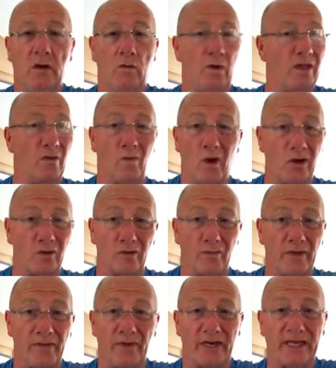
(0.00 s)
where there weren't going
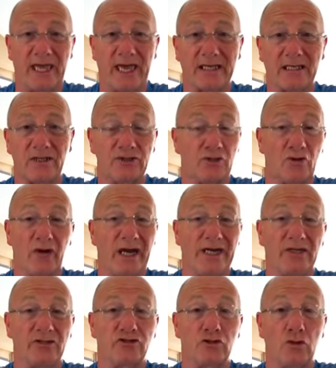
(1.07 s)
to be many anglers or
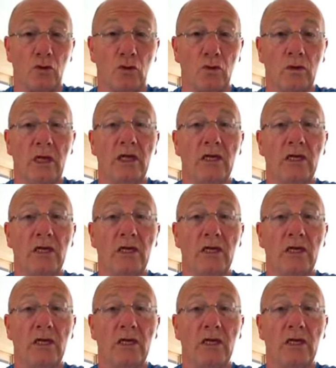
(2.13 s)
any at all,